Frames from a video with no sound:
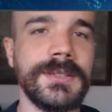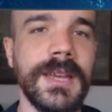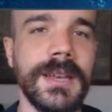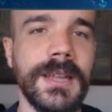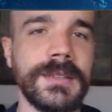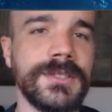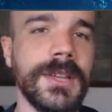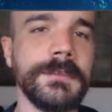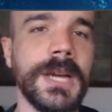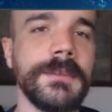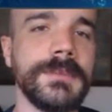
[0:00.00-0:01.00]
I said, like
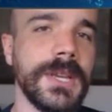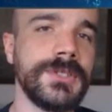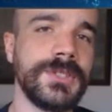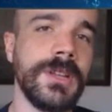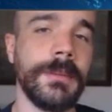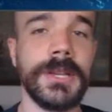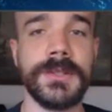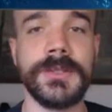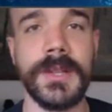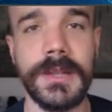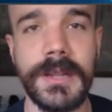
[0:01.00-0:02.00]
sometimes
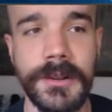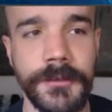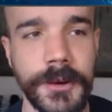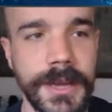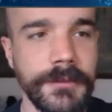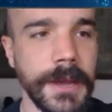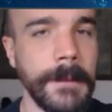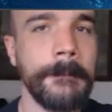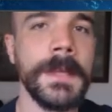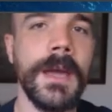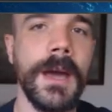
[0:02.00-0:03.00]
HTML is a little
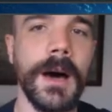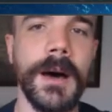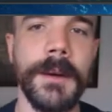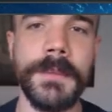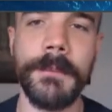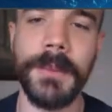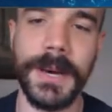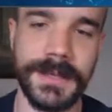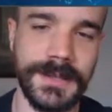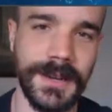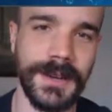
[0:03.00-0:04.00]
forgiving, um,
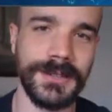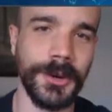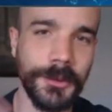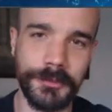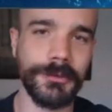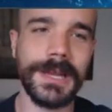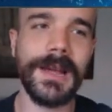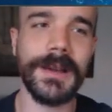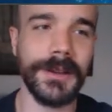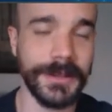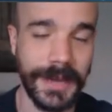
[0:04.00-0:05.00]
but uh, don't
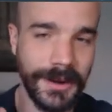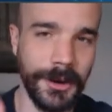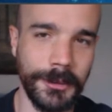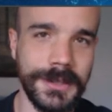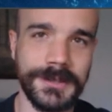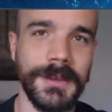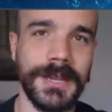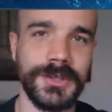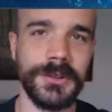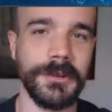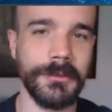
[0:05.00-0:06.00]
rely on that. Always make
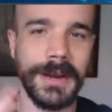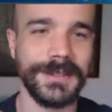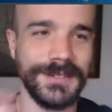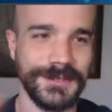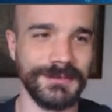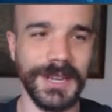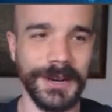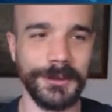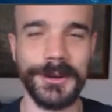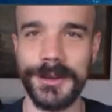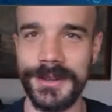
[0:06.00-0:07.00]
sure to write, you
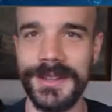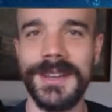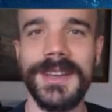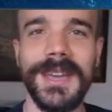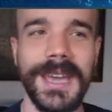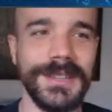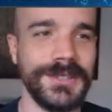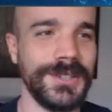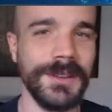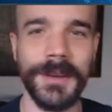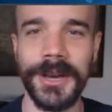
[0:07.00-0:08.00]
know, good
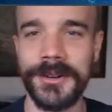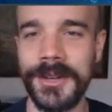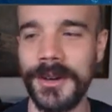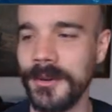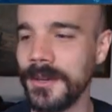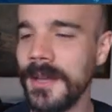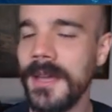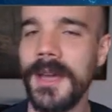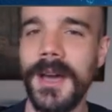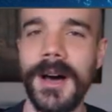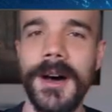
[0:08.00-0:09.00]
HTML code.
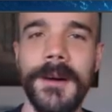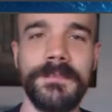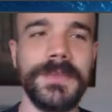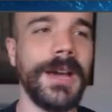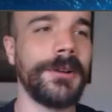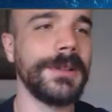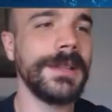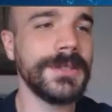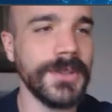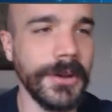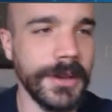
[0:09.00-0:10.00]
Um, now,
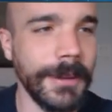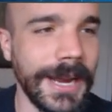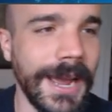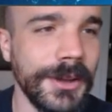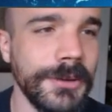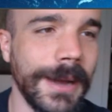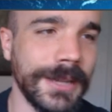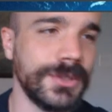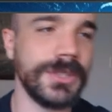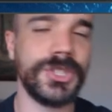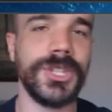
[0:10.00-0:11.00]
let's talk about how you
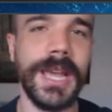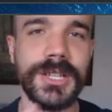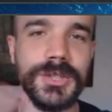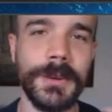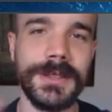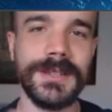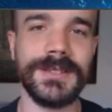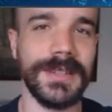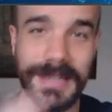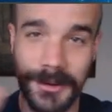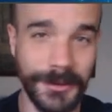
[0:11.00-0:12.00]
actually change what
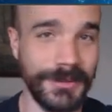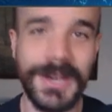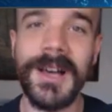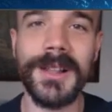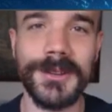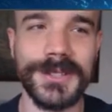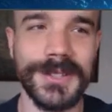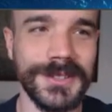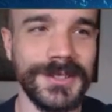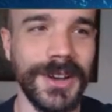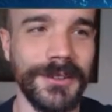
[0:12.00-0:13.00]
this, like the colors
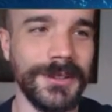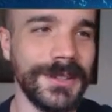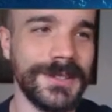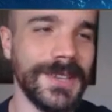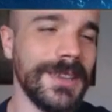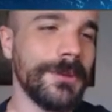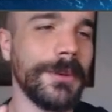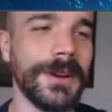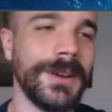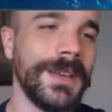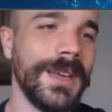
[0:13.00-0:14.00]
and stuff. Let's say you
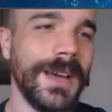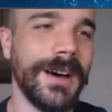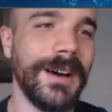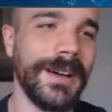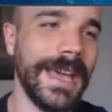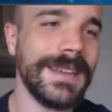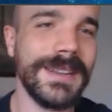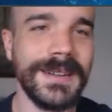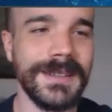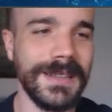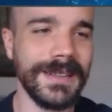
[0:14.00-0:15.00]
want to uh,
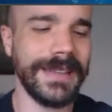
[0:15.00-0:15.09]
edit,